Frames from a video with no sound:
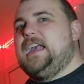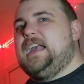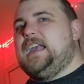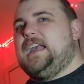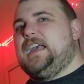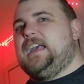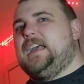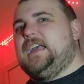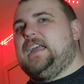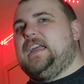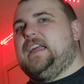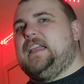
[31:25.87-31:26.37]

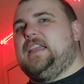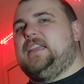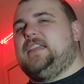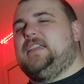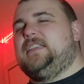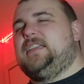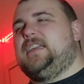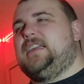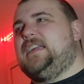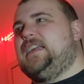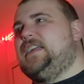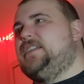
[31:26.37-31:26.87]

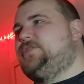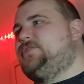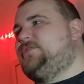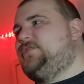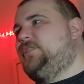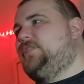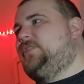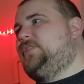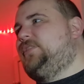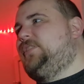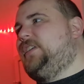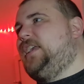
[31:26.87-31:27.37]
And it's
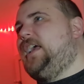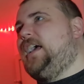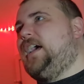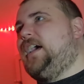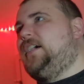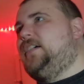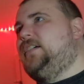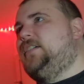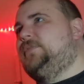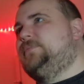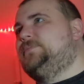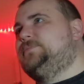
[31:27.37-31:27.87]
just, yeah.